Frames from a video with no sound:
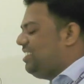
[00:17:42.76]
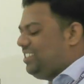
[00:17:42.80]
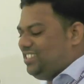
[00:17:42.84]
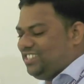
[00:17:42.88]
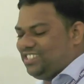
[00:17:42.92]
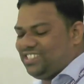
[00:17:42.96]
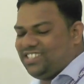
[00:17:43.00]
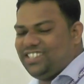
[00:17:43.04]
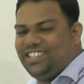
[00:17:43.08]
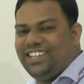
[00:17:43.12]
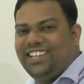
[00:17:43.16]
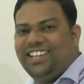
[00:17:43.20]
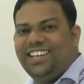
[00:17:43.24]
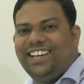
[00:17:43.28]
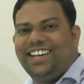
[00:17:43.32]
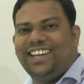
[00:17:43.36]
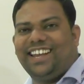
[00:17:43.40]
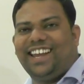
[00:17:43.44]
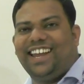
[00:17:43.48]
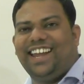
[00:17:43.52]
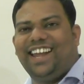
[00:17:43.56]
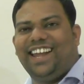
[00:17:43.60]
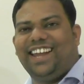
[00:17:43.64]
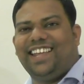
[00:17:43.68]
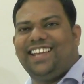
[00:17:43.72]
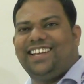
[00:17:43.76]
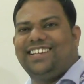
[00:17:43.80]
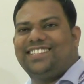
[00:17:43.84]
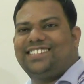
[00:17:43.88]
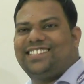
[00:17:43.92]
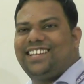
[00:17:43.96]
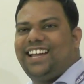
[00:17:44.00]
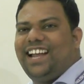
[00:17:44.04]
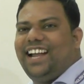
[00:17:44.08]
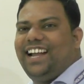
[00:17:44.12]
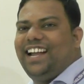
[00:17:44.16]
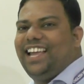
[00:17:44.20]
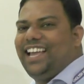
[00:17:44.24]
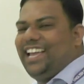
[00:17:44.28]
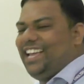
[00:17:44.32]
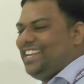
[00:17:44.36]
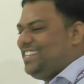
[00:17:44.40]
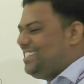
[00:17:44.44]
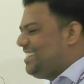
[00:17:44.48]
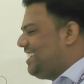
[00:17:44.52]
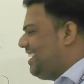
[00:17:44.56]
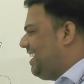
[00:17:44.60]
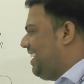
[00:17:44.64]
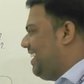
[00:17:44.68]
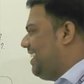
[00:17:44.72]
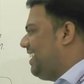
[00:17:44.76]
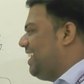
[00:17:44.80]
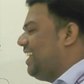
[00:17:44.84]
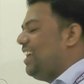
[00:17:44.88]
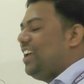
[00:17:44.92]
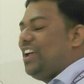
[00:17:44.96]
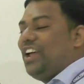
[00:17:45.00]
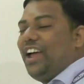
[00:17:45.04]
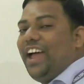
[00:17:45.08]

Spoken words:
this radius and edge length.